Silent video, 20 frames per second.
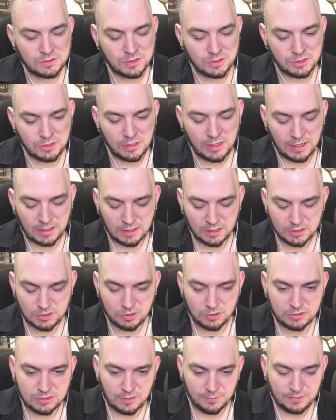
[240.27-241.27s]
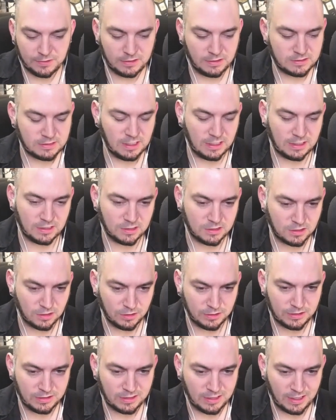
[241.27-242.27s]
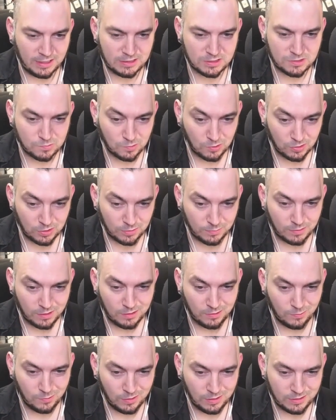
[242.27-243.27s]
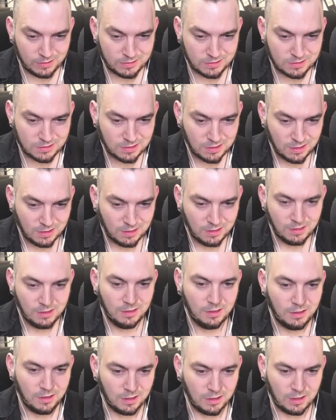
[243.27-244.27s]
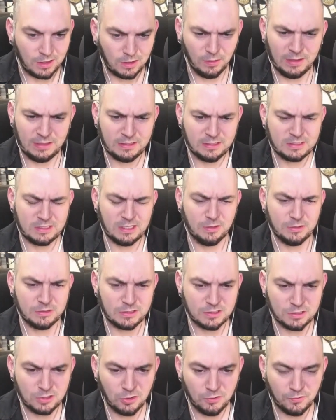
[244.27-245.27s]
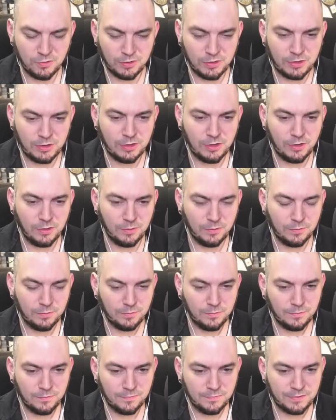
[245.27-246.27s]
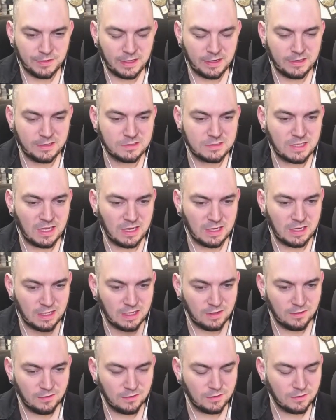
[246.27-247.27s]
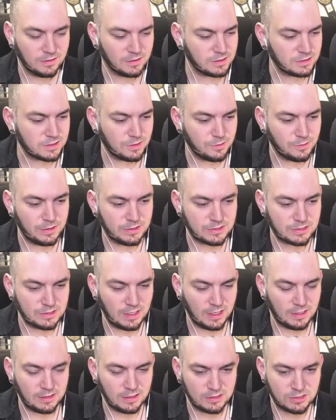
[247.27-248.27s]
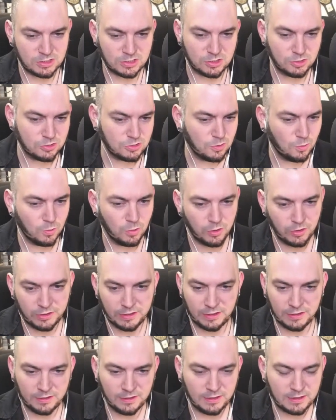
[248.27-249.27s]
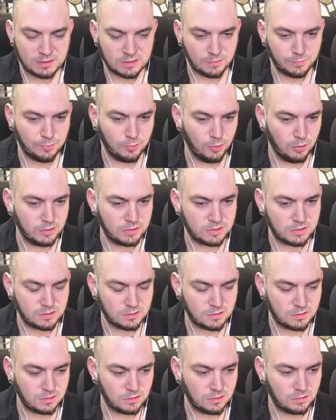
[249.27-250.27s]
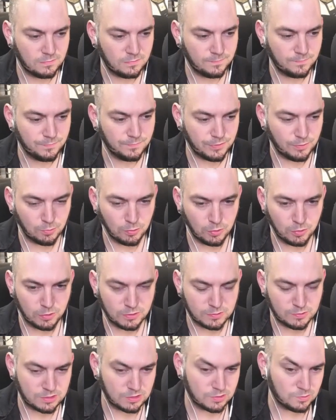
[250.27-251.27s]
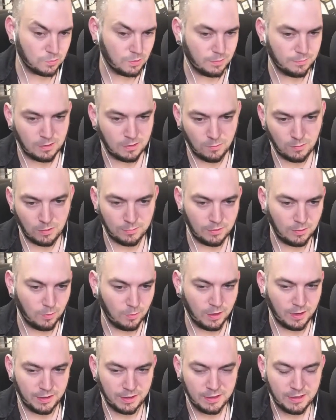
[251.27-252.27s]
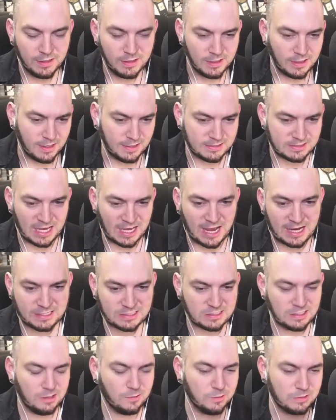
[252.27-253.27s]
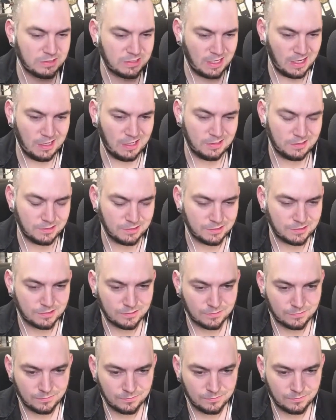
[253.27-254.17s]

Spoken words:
because you're typically taking 30 dice, rolling them all at once. You're like, oh, the sequence is over. No, they didn't take into consideration that. They just used a wording that supports the rules, which is 1 by 1 by 1. Attack sequence ends